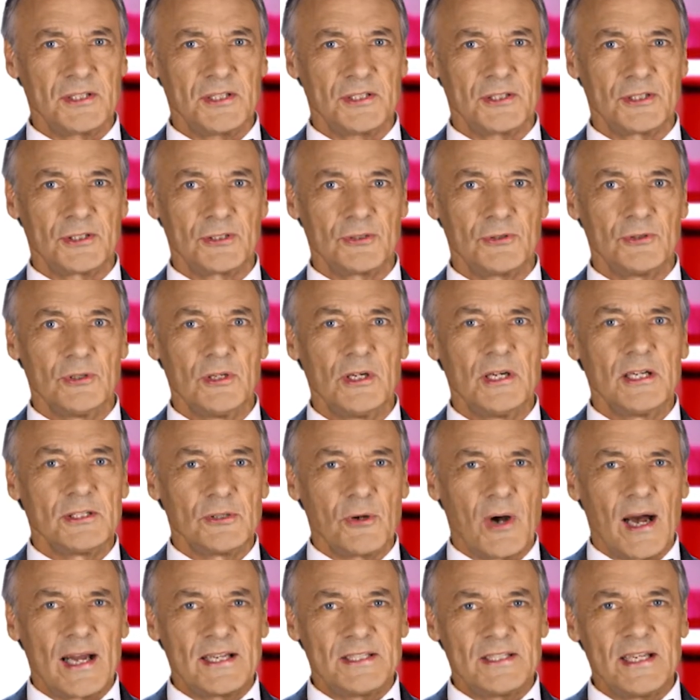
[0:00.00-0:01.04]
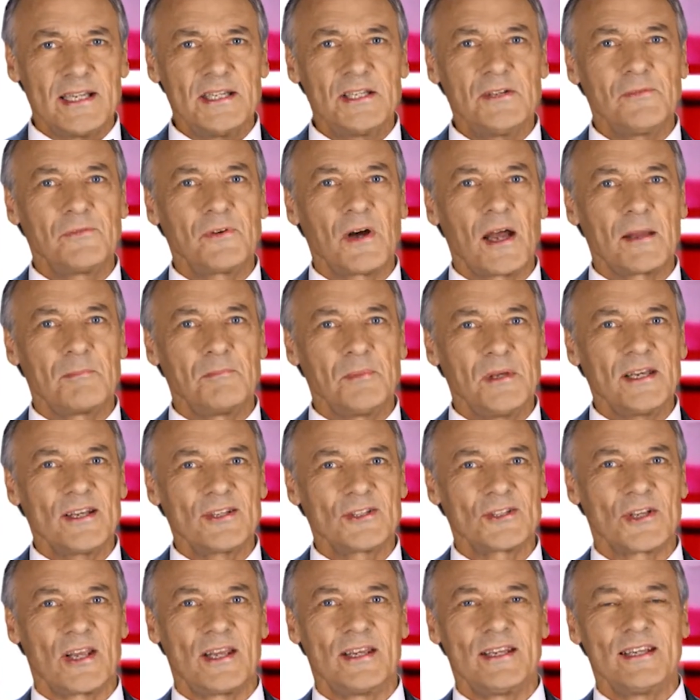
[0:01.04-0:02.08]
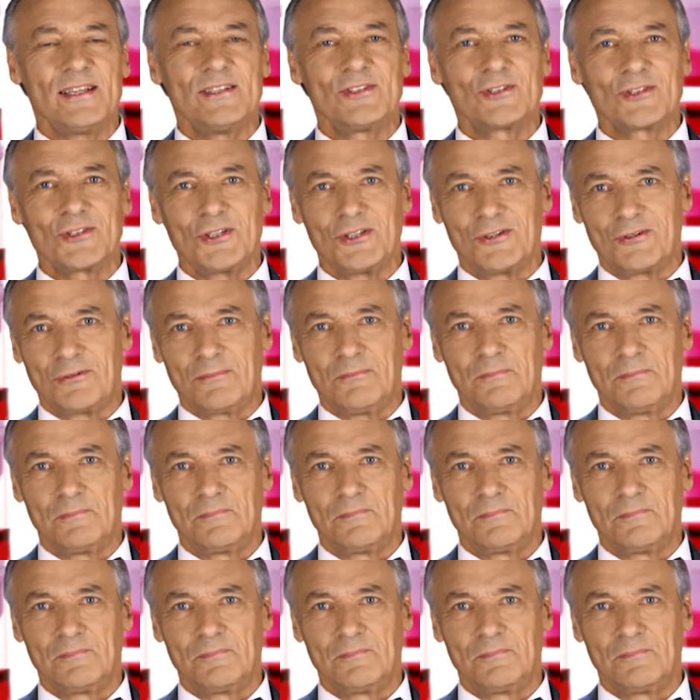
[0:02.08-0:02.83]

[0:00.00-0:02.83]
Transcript: tissue to identify PSA in serum.